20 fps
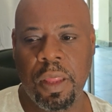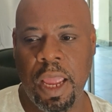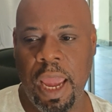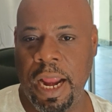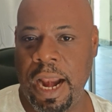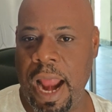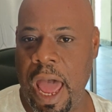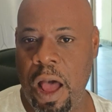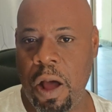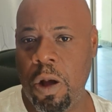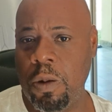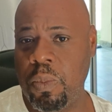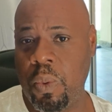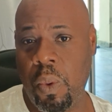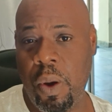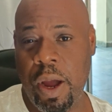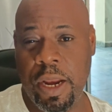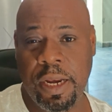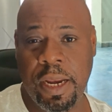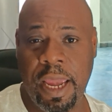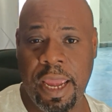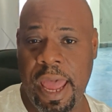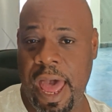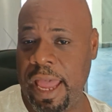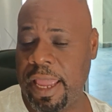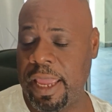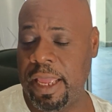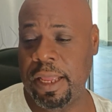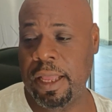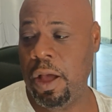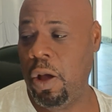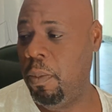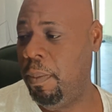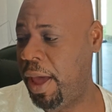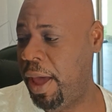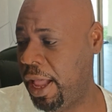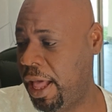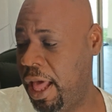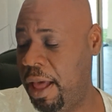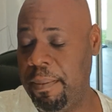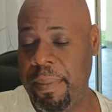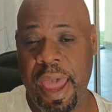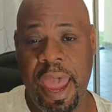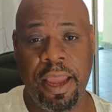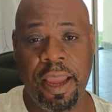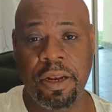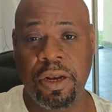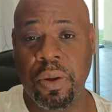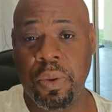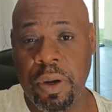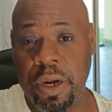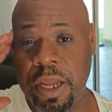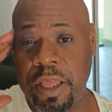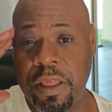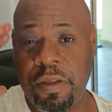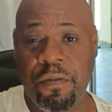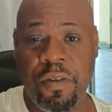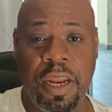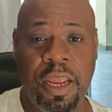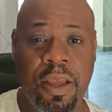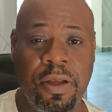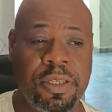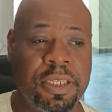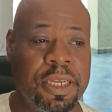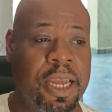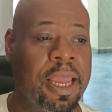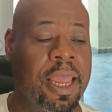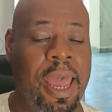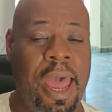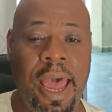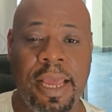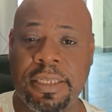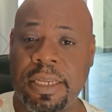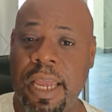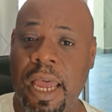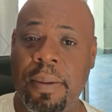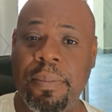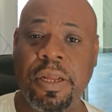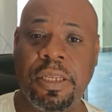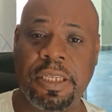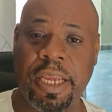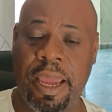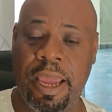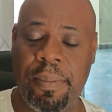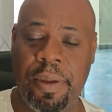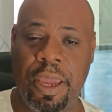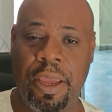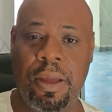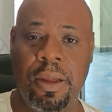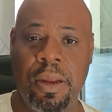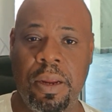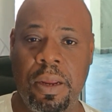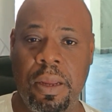And I hope one day I can come back, do another video saying, guys, come to Zambia.